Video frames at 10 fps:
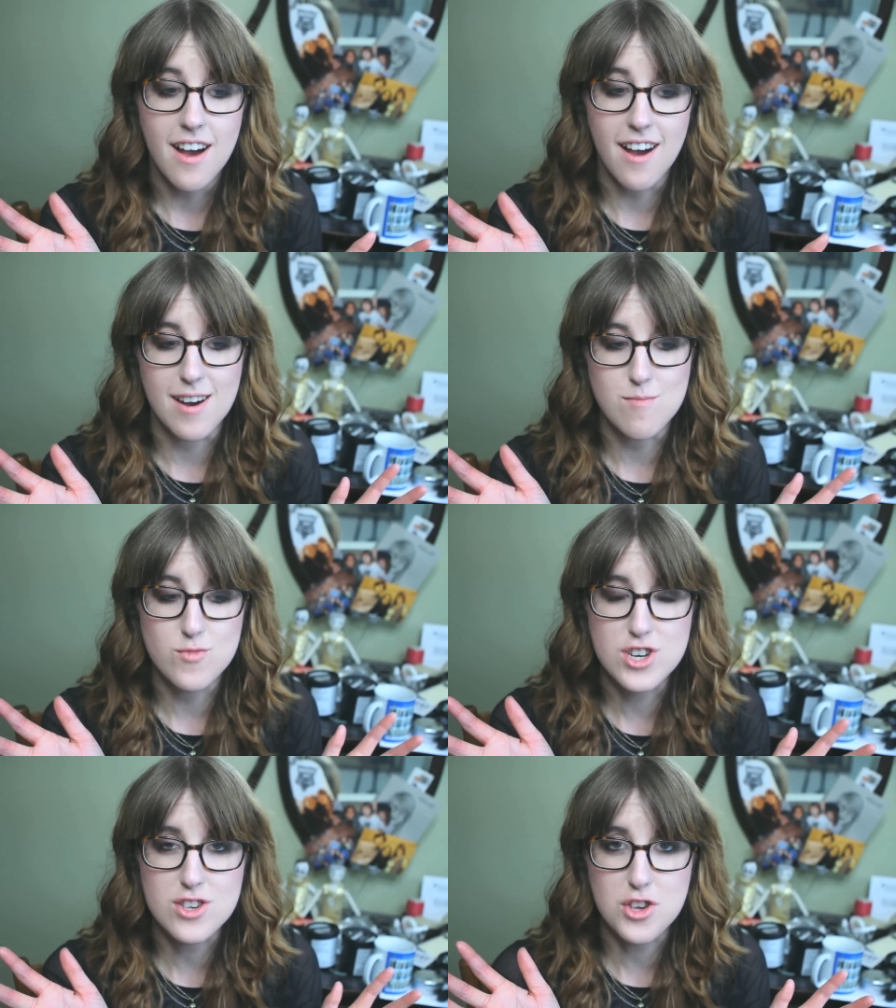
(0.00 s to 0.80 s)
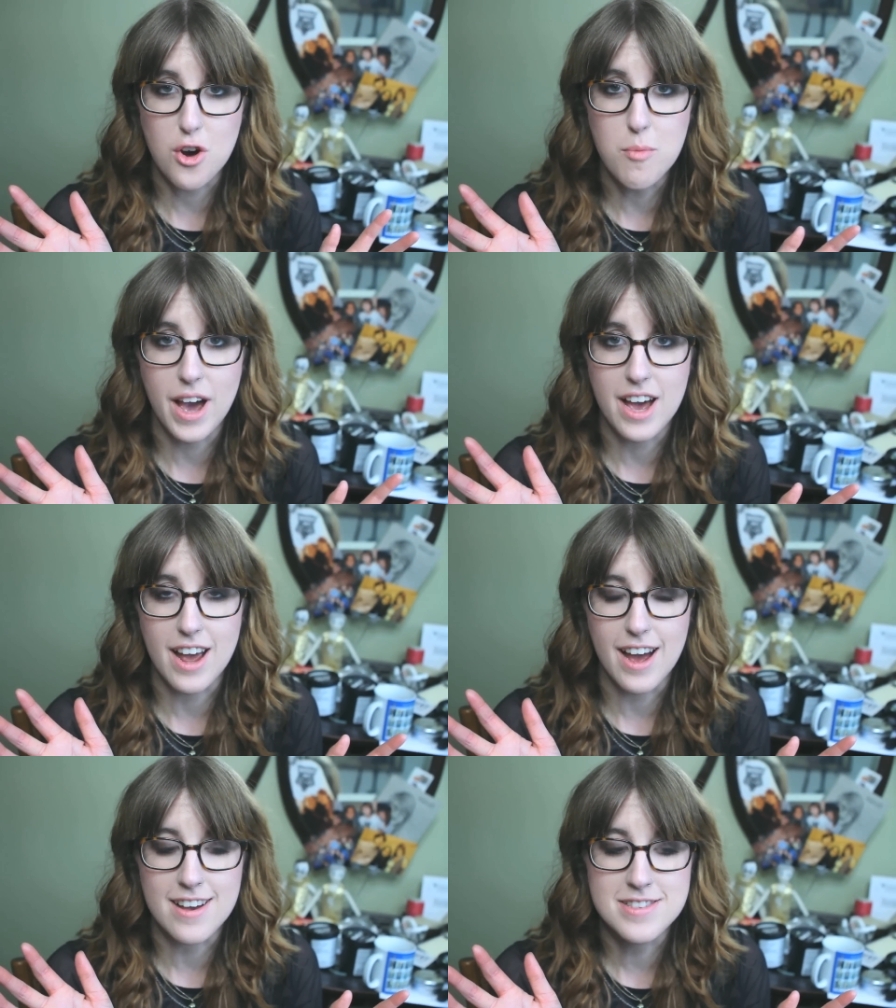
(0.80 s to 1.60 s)
Um, she's so
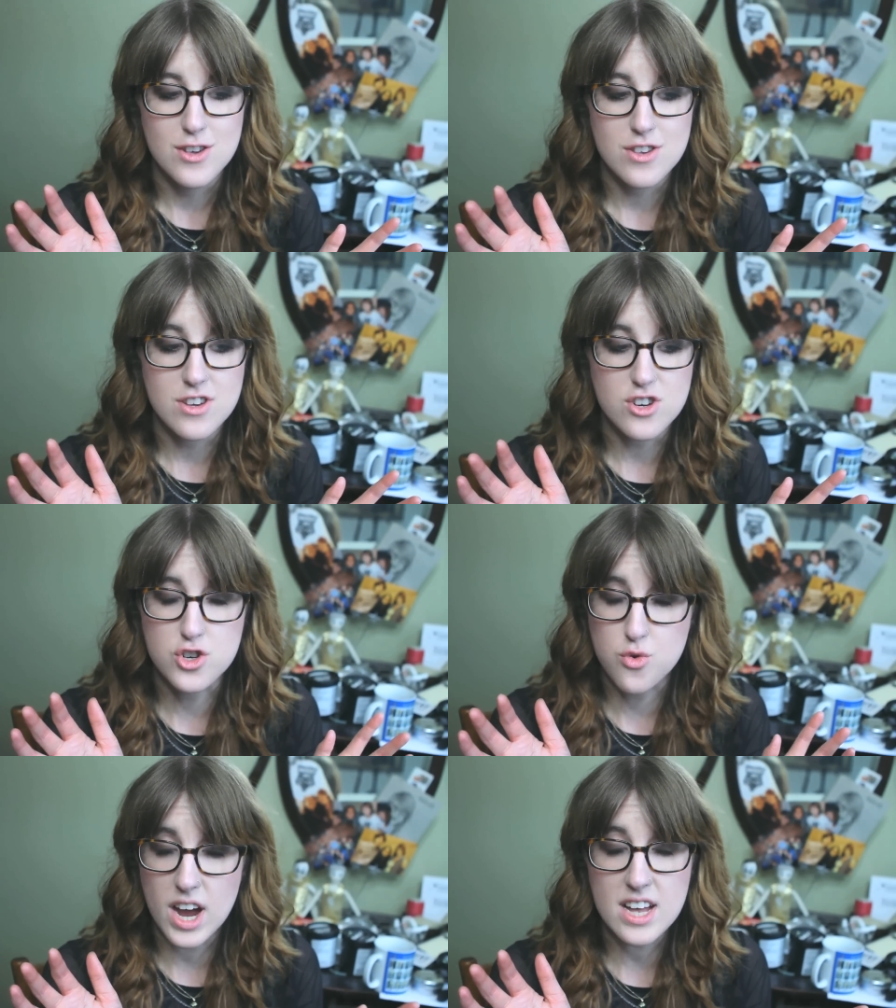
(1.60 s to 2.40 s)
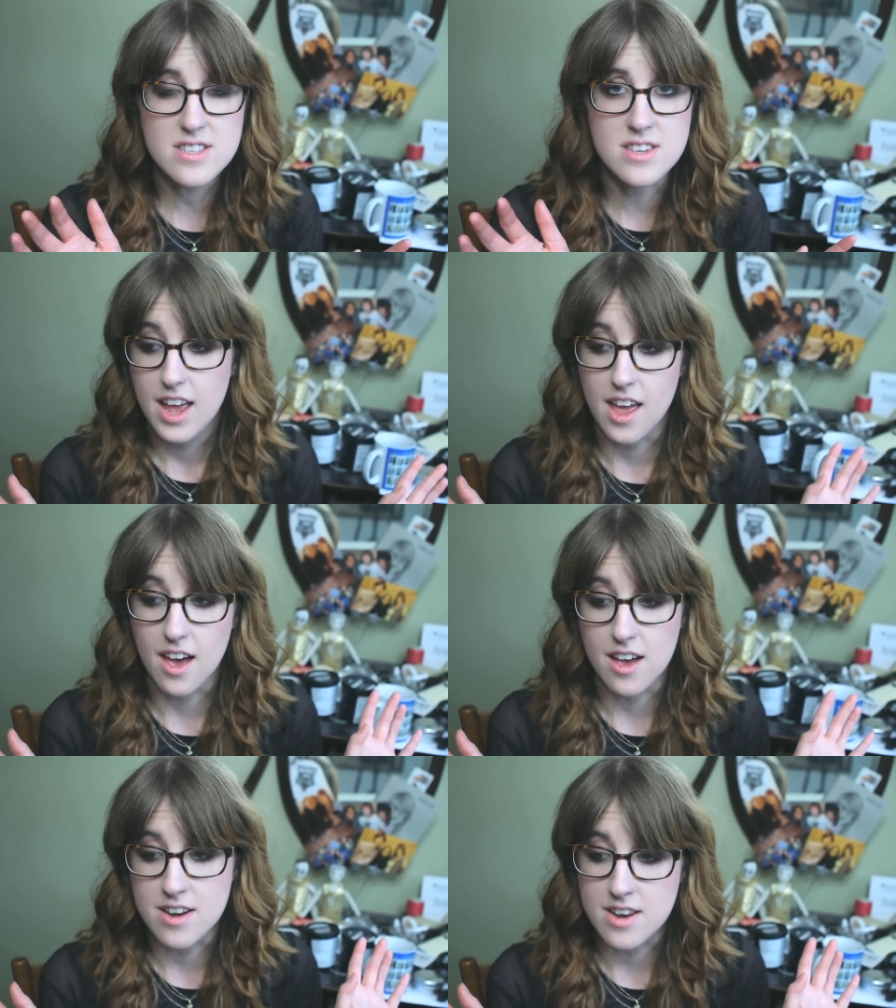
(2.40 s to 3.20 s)
badass, shreds
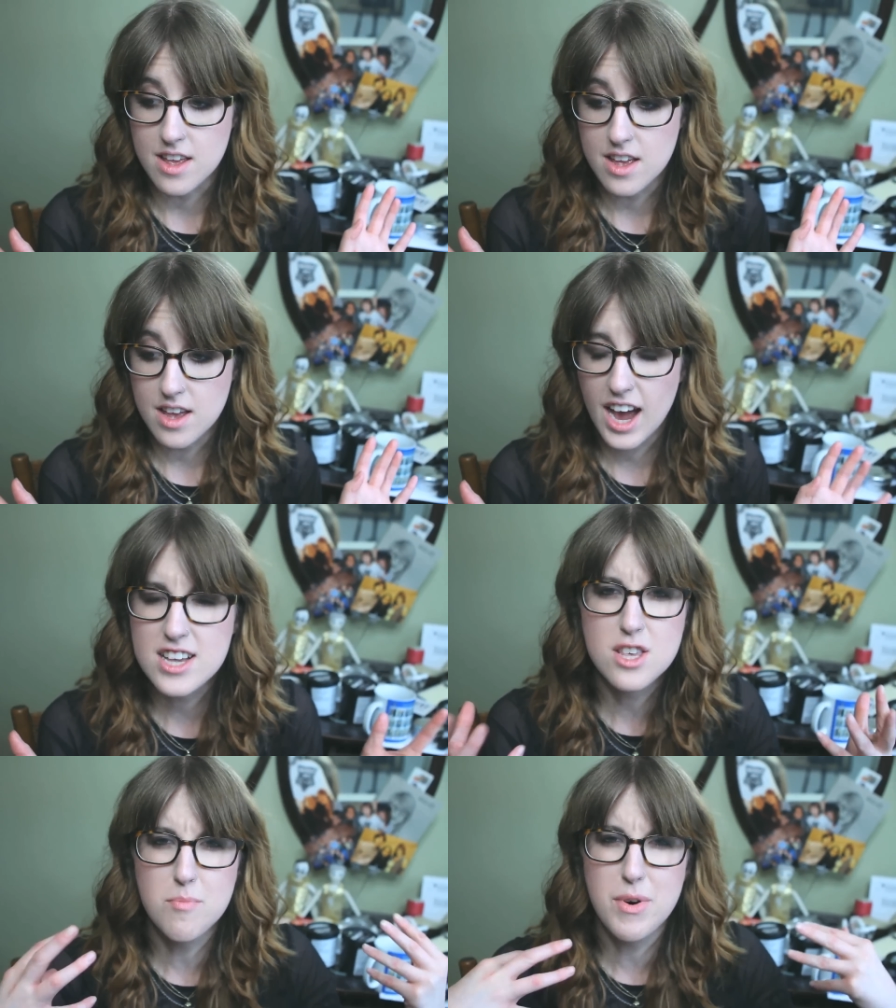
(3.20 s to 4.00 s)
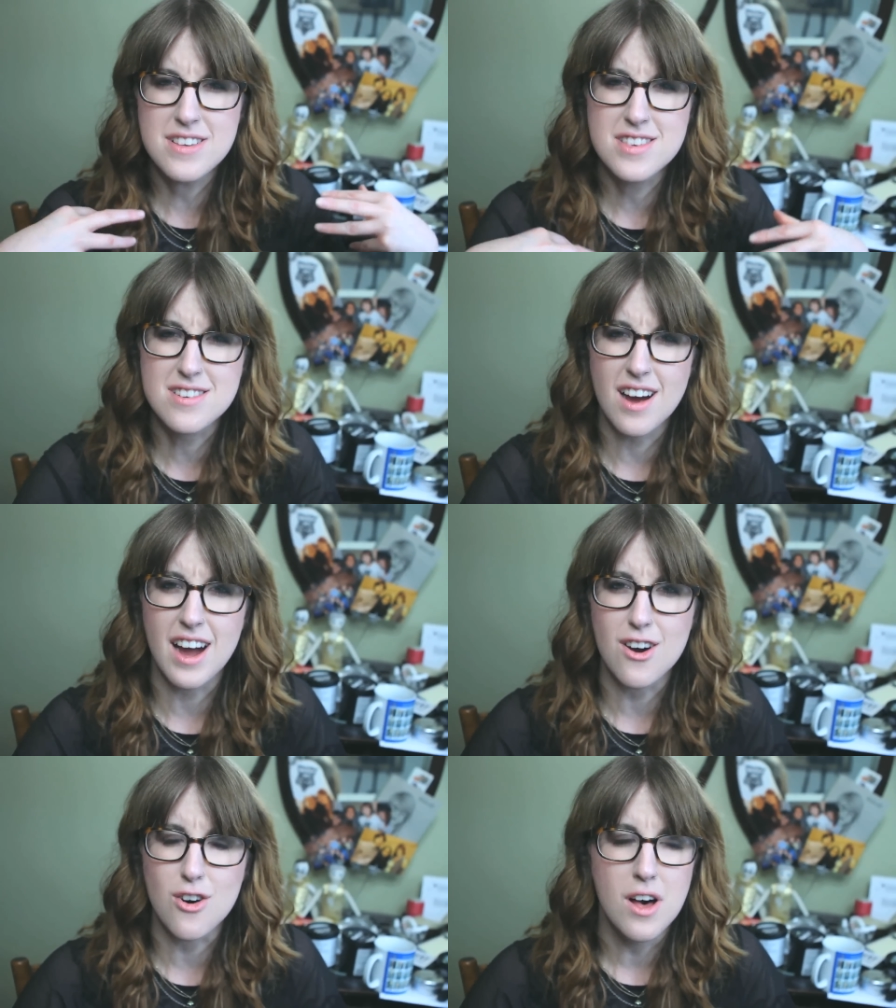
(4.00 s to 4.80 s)
and has the best
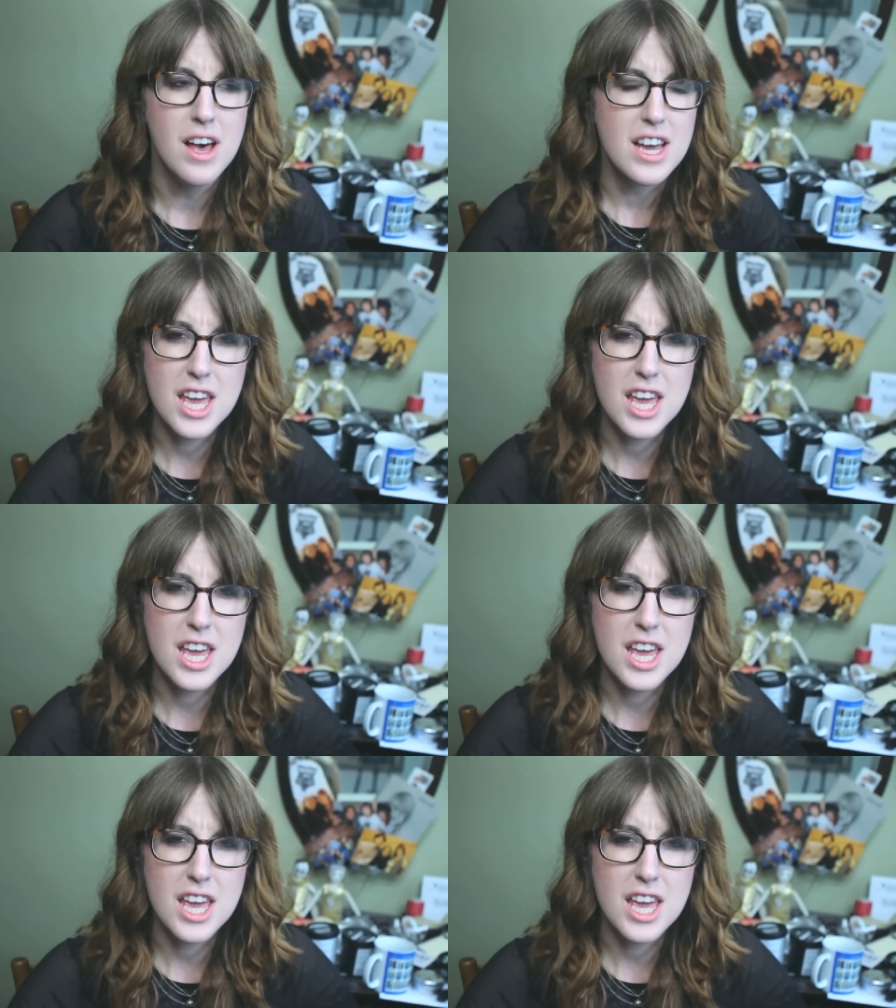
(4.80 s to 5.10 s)
style,